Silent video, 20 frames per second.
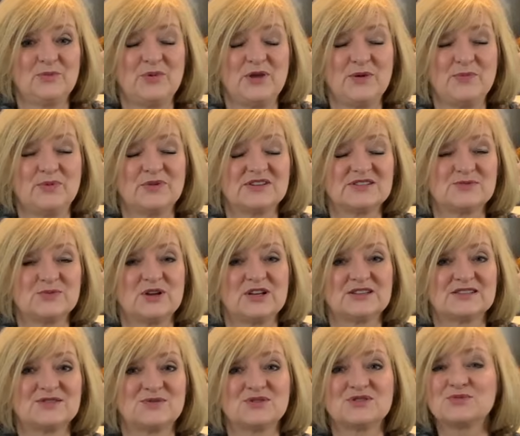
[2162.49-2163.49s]
people as well.
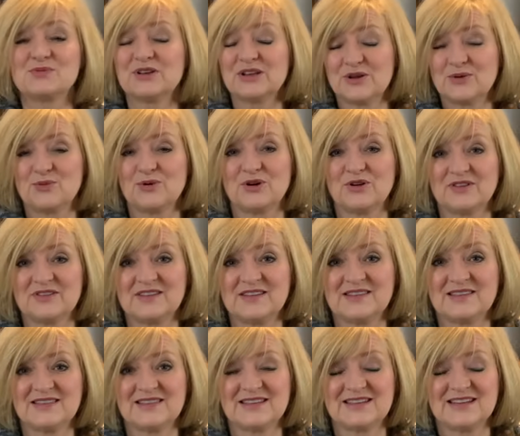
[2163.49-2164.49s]
So it's really worth
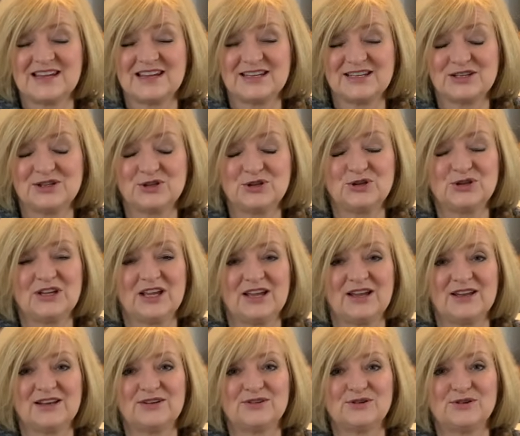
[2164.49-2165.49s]
taking a look
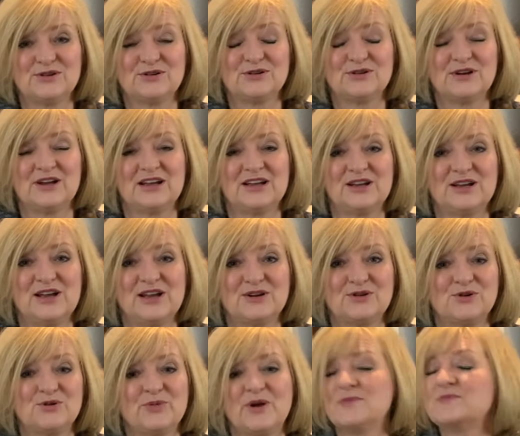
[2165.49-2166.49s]
at
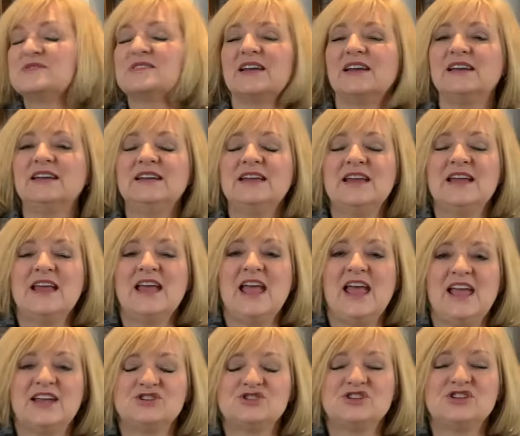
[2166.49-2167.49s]
her website.
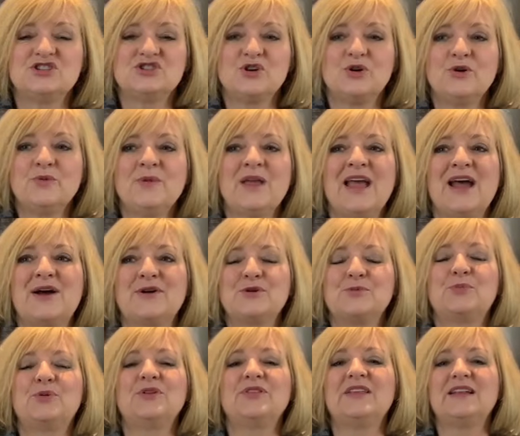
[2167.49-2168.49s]
And she's showing me how to
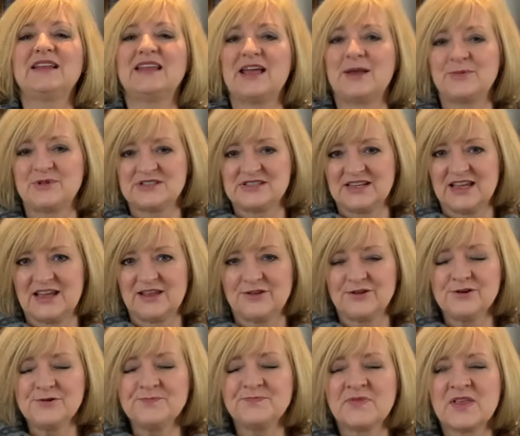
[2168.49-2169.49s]
put the llama
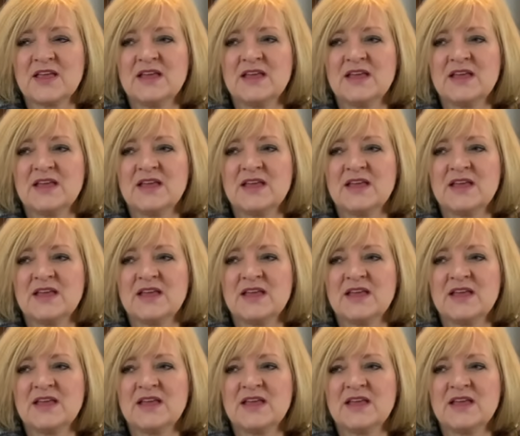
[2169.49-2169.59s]
together.